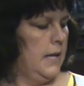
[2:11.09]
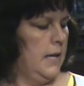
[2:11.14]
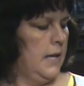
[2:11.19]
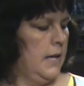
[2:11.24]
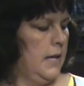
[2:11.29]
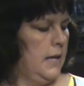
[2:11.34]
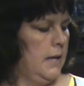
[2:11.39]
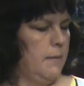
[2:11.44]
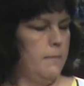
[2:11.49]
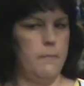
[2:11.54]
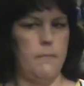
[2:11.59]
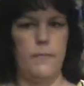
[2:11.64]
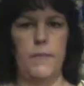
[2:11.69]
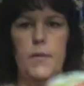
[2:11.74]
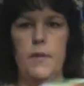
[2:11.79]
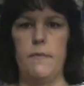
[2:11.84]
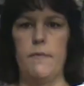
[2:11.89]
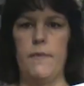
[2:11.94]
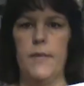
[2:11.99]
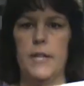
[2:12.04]

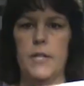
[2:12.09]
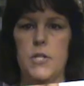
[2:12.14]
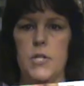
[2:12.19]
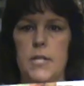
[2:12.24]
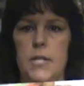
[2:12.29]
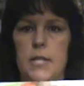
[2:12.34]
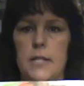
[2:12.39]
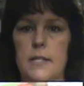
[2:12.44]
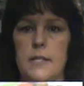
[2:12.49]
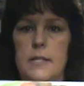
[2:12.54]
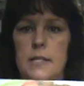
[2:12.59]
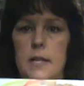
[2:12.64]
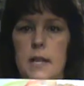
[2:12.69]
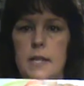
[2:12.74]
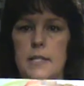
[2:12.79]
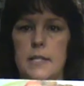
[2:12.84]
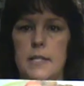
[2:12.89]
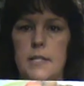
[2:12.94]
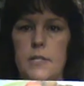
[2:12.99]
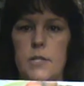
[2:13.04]
They're veggie
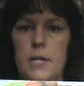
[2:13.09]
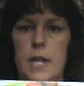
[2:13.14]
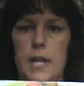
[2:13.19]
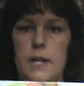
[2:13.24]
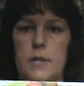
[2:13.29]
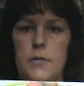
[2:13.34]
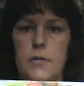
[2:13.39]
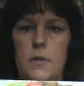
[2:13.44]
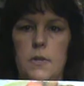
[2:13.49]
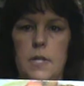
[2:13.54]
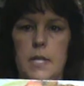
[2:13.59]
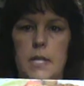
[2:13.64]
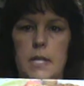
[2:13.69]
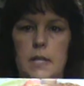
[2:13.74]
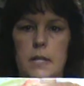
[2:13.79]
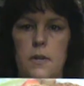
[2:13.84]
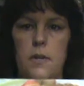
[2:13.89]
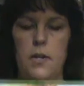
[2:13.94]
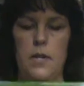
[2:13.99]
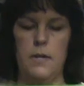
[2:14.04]
sausage, actually.
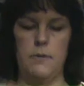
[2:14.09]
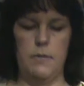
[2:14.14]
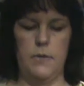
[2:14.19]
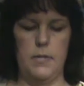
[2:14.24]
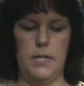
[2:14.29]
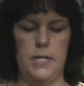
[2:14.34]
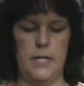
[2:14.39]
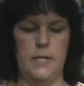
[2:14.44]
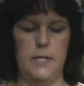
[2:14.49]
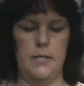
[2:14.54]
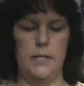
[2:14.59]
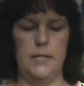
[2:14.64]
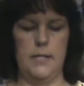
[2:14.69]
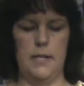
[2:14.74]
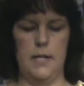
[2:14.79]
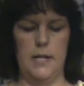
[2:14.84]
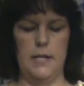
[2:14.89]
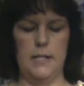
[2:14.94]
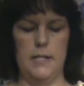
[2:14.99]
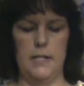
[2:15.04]
They're not really
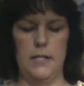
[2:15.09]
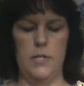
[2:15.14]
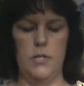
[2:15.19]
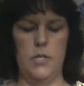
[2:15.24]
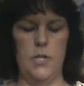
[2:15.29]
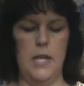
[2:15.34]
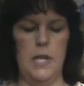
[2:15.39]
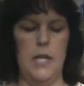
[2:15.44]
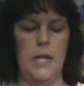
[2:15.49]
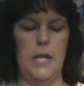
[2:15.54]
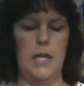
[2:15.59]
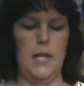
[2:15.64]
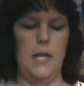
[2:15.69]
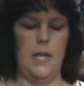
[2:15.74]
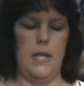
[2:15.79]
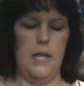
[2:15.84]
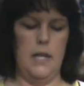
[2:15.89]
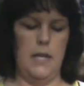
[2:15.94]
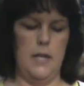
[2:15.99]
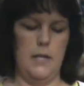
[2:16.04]
sausage.
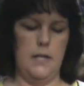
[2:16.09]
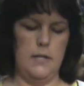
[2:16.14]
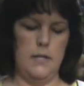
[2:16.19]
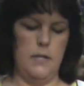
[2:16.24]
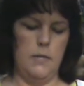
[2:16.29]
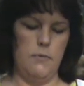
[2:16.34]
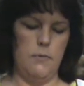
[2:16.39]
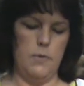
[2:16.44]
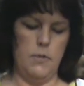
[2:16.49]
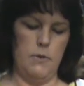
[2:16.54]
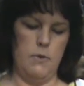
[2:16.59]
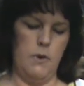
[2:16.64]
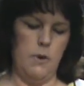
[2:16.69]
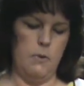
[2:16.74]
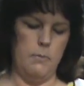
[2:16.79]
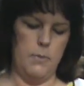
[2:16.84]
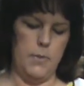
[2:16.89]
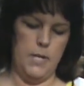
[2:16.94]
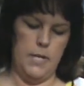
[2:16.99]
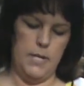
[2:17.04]
And when you
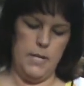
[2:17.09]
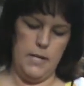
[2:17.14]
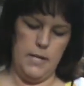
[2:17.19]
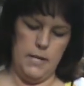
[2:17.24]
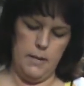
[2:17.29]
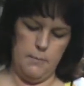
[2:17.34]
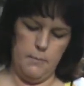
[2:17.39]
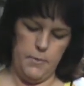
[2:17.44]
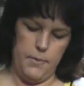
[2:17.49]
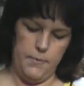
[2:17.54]
open it up,